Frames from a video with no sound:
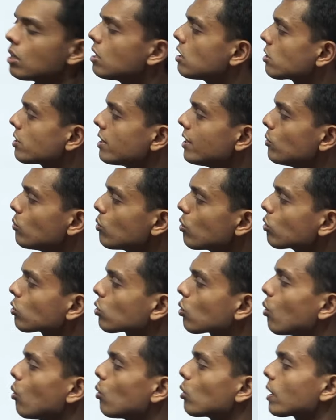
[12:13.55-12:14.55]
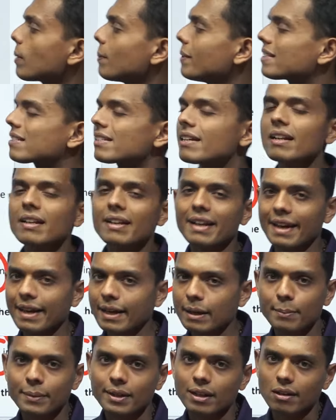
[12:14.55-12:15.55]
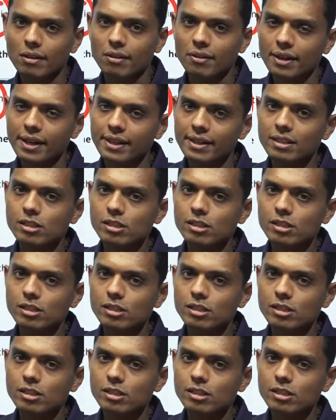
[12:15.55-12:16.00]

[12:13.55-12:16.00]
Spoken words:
See, you know, thorium, it's a rare mineral, right?